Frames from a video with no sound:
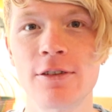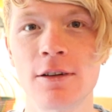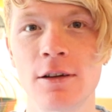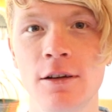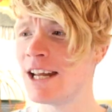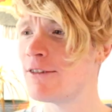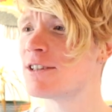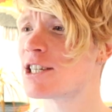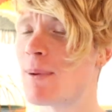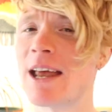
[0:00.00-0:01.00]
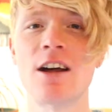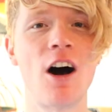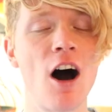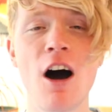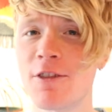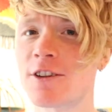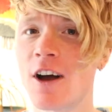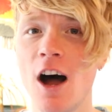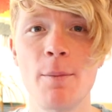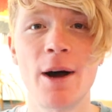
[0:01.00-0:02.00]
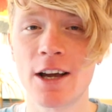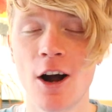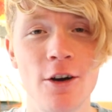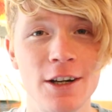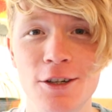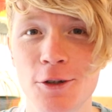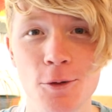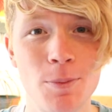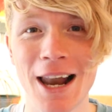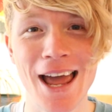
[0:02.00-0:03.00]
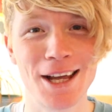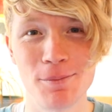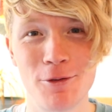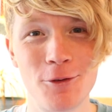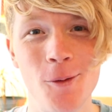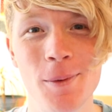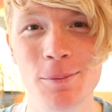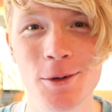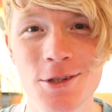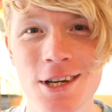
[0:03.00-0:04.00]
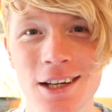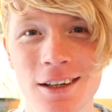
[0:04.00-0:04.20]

I wouldn't even spend half the time I currently do playing and performing music.